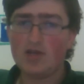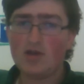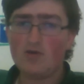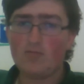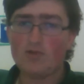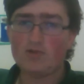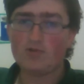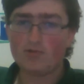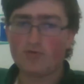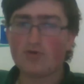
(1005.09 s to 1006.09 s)
with Loot
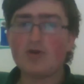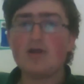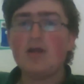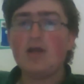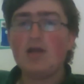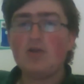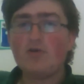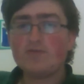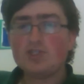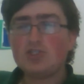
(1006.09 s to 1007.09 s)
Hoarder.
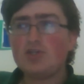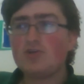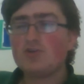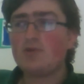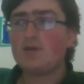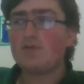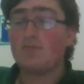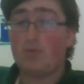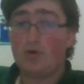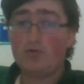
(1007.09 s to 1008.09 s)
Novice Engineer is played in
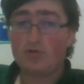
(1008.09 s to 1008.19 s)
both.